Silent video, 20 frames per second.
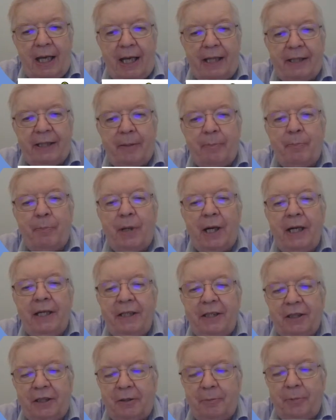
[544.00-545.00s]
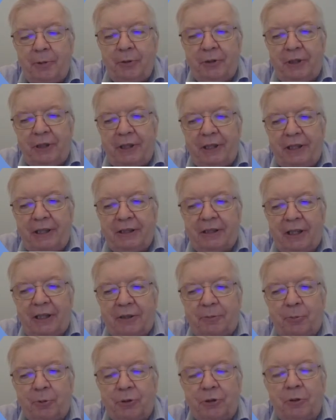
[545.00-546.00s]
And then by the community is, I
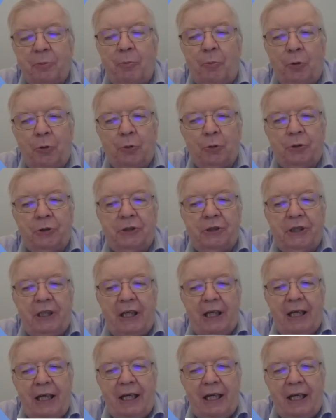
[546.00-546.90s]
suppose, the most